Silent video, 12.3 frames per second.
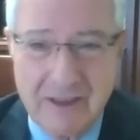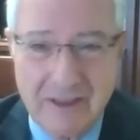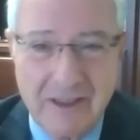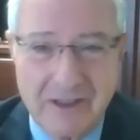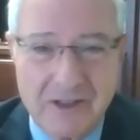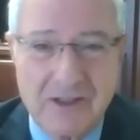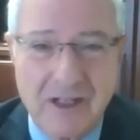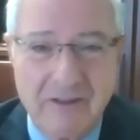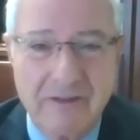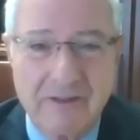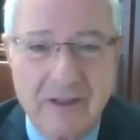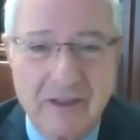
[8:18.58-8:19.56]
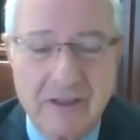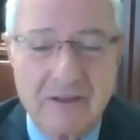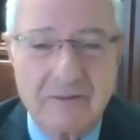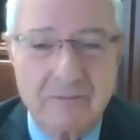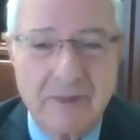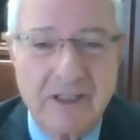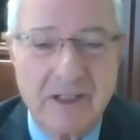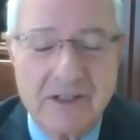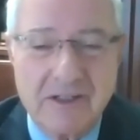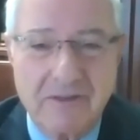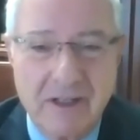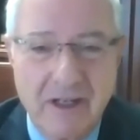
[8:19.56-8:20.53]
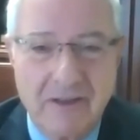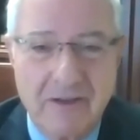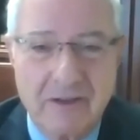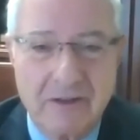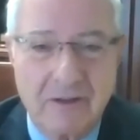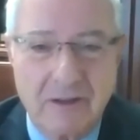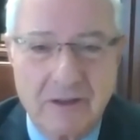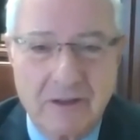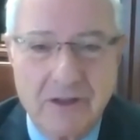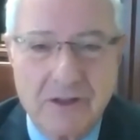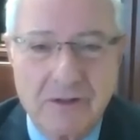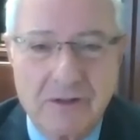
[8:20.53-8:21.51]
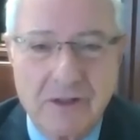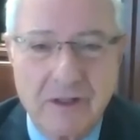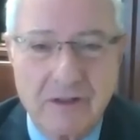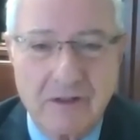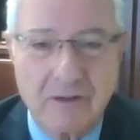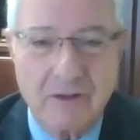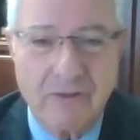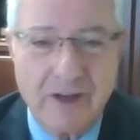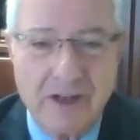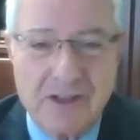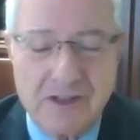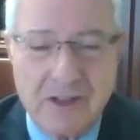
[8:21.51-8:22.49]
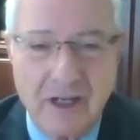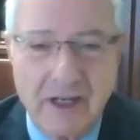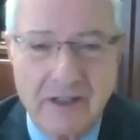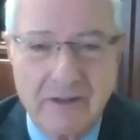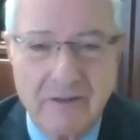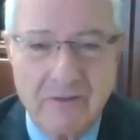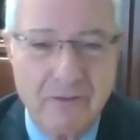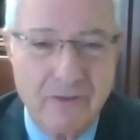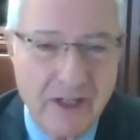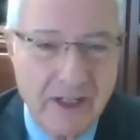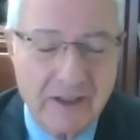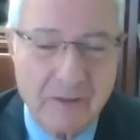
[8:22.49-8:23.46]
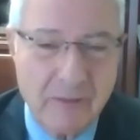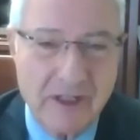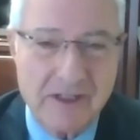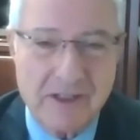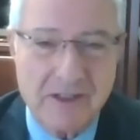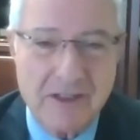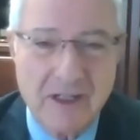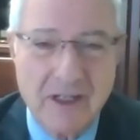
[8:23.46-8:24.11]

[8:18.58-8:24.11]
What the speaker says: It's tough because of the ethical issues that face us on a daily basis.